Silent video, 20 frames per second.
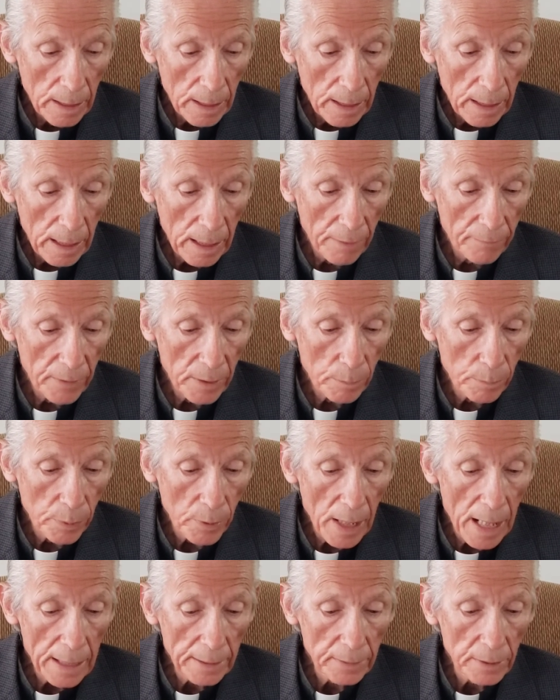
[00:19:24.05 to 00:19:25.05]
having
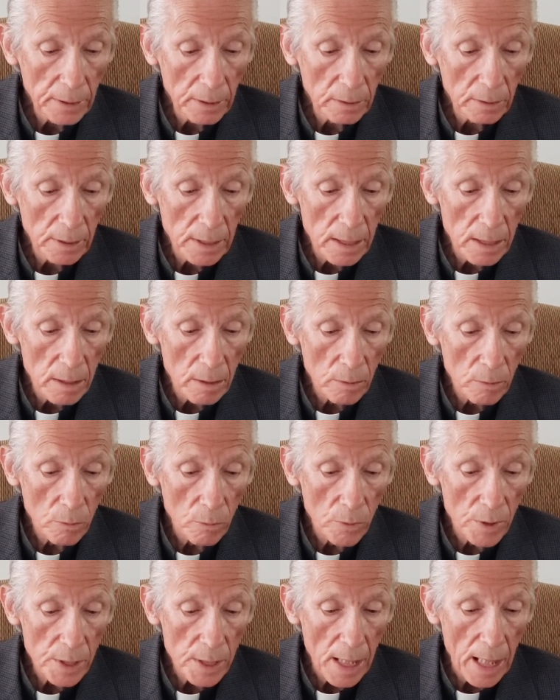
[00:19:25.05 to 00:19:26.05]
practically
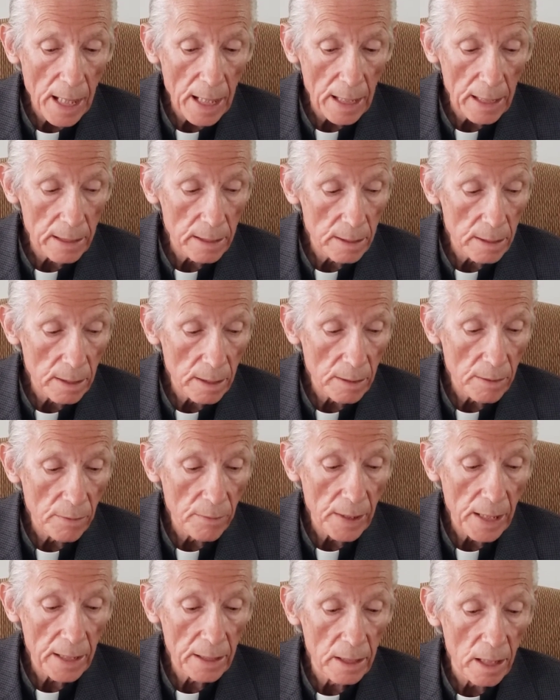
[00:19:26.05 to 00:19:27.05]
resigned
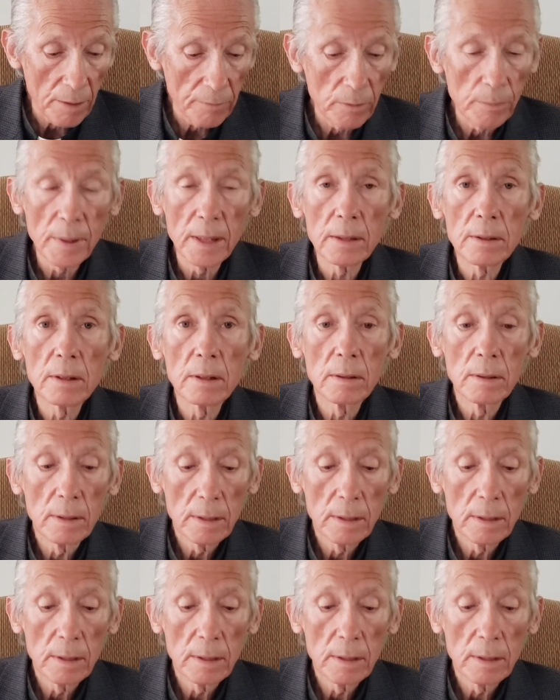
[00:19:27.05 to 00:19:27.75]
their government